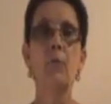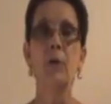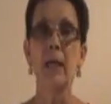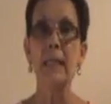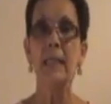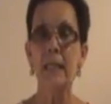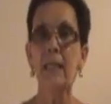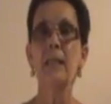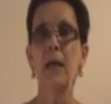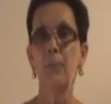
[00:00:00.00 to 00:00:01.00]
what I
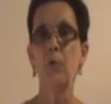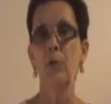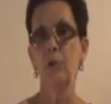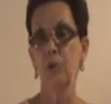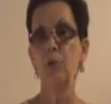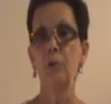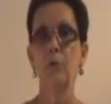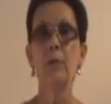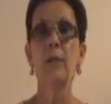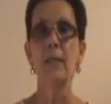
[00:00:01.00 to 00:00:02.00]
need that partner to
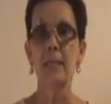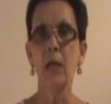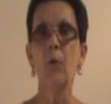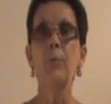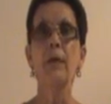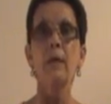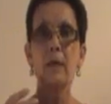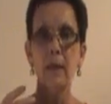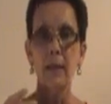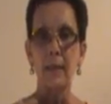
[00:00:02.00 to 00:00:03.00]
do is help me
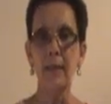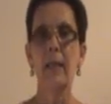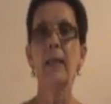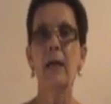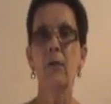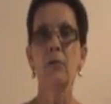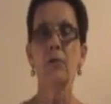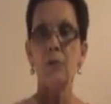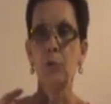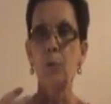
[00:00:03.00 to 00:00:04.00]
get it out
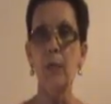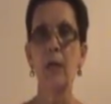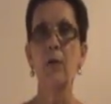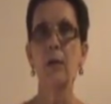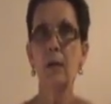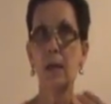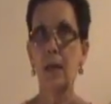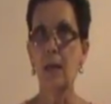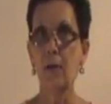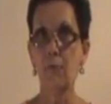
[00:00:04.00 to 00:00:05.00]
to where
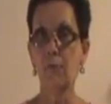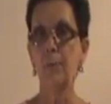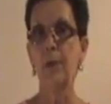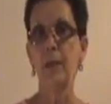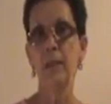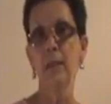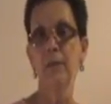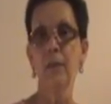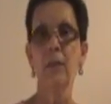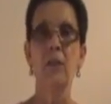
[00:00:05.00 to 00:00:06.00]
everybody
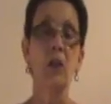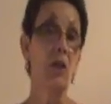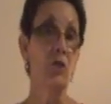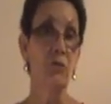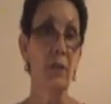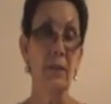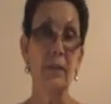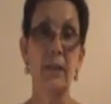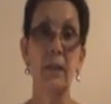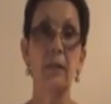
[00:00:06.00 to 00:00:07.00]
in the country can
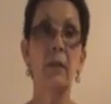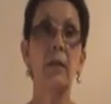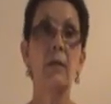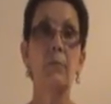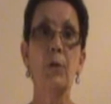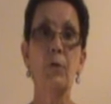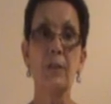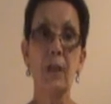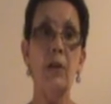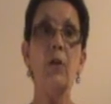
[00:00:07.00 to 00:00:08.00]
see it.
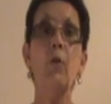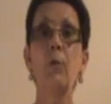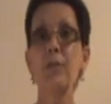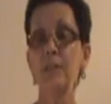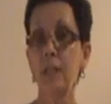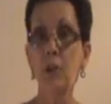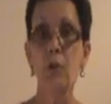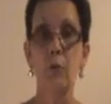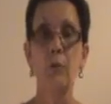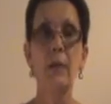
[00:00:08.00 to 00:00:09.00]
Because I know once they
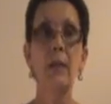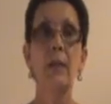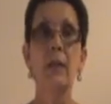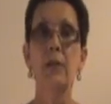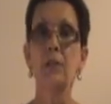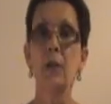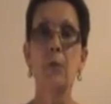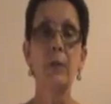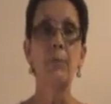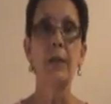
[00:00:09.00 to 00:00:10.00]
do, it's
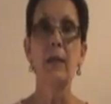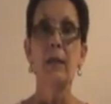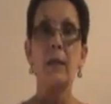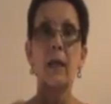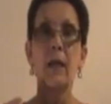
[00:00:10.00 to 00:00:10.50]
going to be